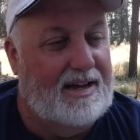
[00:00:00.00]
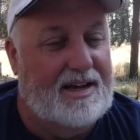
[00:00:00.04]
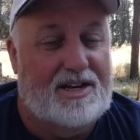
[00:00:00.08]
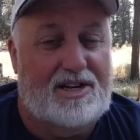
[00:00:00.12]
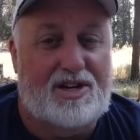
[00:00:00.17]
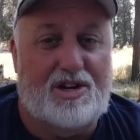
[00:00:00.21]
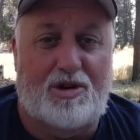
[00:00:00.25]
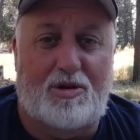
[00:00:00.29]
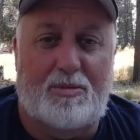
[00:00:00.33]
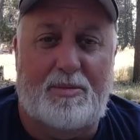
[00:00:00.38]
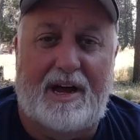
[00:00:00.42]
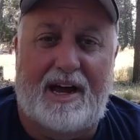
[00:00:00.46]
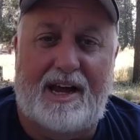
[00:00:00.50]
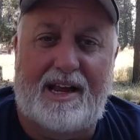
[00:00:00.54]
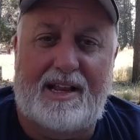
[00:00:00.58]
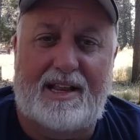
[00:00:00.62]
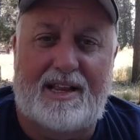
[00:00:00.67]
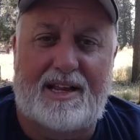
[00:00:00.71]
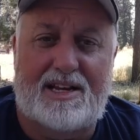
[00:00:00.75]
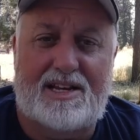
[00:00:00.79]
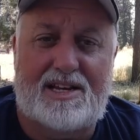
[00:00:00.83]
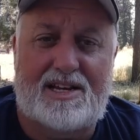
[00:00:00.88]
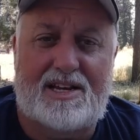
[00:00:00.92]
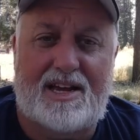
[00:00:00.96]
So make
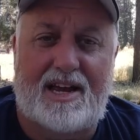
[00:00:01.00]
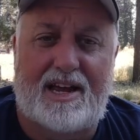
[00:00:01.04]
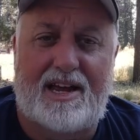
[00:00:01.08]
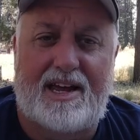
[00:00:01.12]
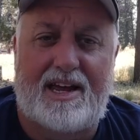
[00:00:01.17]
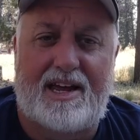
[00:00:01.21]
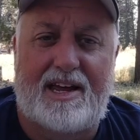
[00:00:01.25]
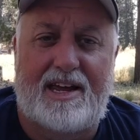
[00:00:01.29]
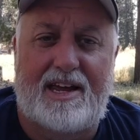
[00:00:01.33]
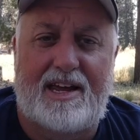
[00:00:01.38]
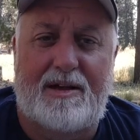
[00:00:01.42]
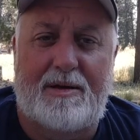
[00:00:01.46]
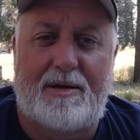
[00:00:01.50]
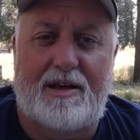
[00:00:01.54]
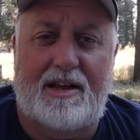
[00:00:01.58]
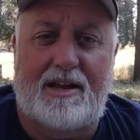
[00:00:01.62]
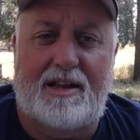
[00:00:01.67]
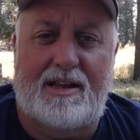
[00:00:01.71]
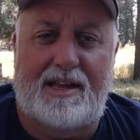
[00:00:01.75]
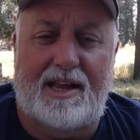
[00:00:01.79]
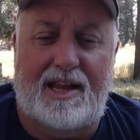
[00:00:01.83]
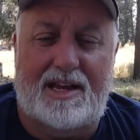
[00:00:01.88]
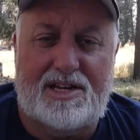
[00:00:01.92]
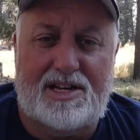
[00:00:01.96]
this a
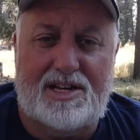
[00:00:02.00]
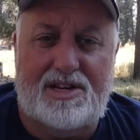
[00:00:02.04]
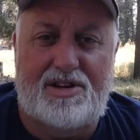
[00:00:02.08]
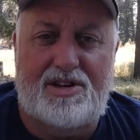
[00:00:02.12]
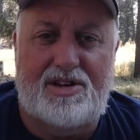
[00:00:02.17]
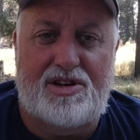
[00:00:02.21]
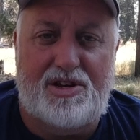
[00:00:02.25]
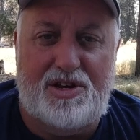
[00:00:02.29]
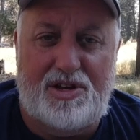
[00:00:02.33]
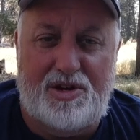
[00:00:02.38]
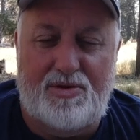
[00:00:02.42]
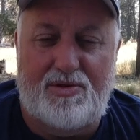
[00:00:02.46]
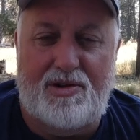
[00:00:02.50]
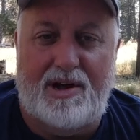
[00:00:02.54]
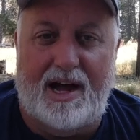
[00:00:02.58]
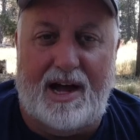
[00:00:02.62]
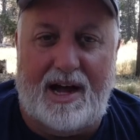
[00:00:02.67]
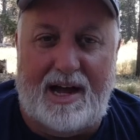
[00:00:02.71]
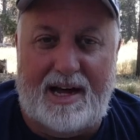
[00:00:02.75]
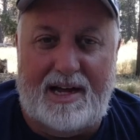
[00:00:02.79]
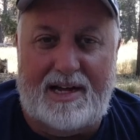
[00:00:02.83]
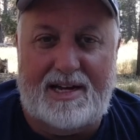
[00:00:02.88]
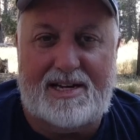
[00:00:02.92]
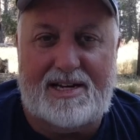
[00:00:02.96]
lesson to you
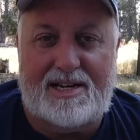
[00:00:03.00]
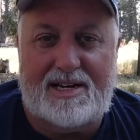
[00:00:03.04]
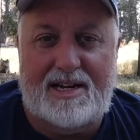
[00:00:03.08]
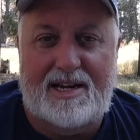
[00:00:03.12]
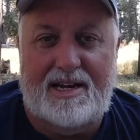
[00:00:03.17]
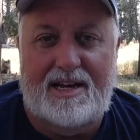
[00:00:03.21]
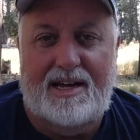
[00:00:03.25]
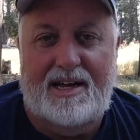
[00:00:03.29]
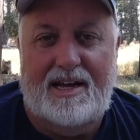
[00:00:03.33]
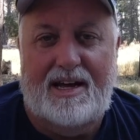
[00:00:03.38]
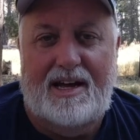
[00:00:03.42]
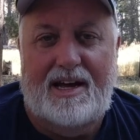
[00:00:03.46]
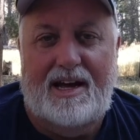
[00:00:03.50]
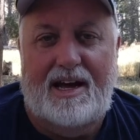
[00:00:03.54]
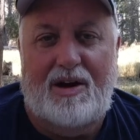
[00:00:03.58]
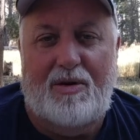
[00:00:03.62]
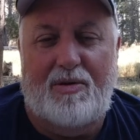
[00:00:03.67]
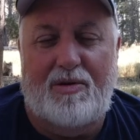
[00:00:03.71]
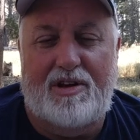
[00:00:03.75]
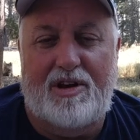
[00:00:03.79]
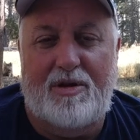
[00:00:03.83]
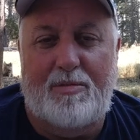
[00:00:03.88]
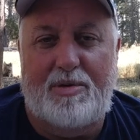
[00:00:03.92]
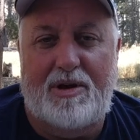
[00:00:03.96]
guys.
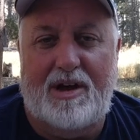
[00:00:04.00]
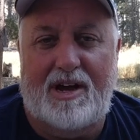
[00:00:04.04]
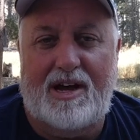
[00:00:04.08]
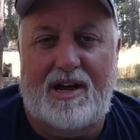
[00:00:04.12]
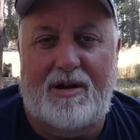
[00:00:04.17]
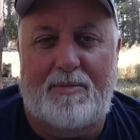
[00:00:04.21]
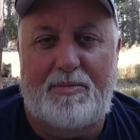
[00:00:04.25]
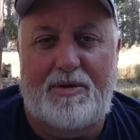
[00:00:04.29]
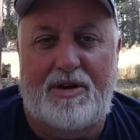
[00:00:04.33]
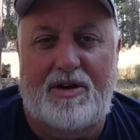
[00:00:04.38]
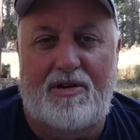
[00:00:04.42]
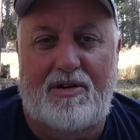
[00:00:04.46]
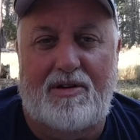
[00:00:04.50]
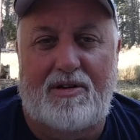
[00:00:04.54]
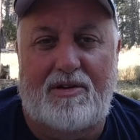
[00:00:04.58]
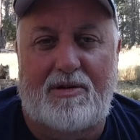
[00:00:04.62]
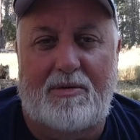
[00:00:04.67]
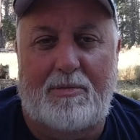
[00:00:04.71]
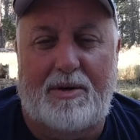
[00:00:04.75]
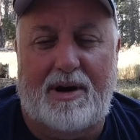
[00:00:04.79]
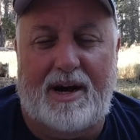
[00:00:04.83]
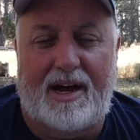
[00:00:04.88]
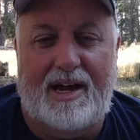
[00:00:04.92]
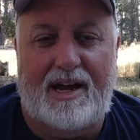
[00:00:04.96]
When you pick up
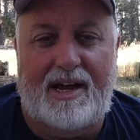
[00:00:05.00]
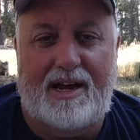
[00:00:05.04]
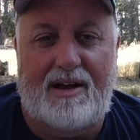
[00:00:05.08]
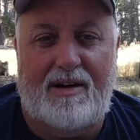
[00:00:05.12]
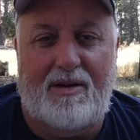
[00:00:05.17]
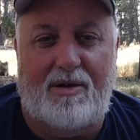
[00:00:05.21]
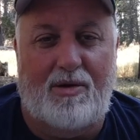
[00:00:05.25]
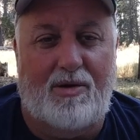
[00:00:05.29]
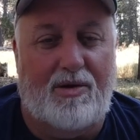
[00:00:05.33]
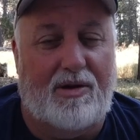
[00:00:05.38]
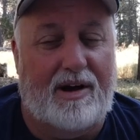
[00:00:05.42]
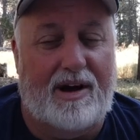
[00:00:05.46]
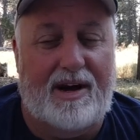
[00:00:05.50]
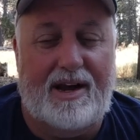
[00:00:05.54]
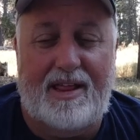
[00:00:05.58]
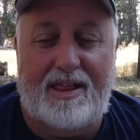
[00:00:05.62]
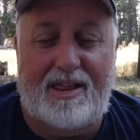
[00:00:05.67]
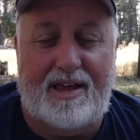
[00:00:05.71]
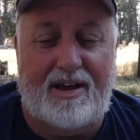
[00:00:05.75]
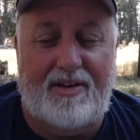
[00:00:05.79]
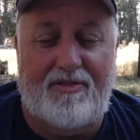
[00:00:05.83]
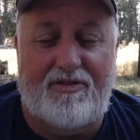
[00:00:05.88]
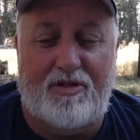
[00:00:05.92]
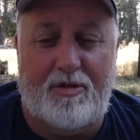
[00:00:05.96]
your bike or
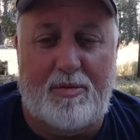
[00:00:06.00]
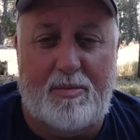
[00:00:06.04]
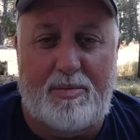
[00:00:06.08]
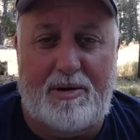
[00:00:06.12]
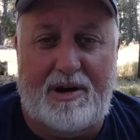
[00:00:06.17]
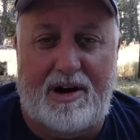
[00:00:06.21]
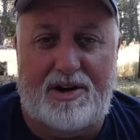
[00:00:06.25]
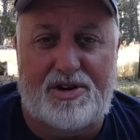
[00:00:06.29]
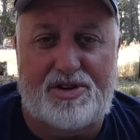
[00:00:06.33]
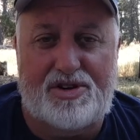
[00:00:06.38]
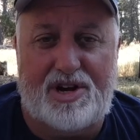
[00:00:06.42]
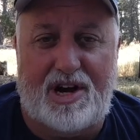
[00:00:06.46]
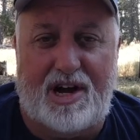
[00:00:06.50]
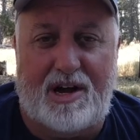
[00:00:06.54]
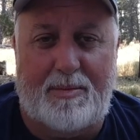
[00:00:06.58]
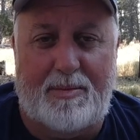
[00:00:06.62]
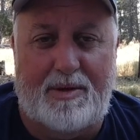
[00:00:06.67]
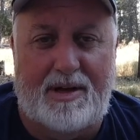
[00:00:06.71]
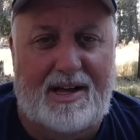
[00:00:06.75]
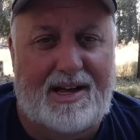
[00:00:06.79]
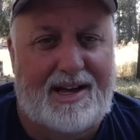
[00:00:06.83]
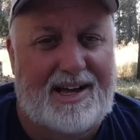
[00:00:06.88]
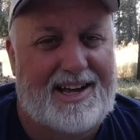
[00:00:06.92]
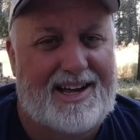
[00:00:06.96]
anything from a repair shop,
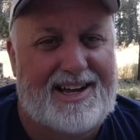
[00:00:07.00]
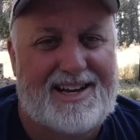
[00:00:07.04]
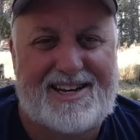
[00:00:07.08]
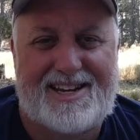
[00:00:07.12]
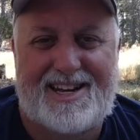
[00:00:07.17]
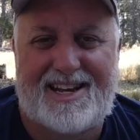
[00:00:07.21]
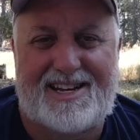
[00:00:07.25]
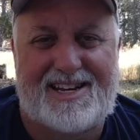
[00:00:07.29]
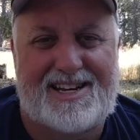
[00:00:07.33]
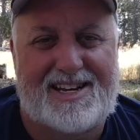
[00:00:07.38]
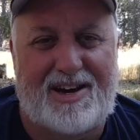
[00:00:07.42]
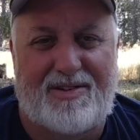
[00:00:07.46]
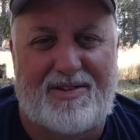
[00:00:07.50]
test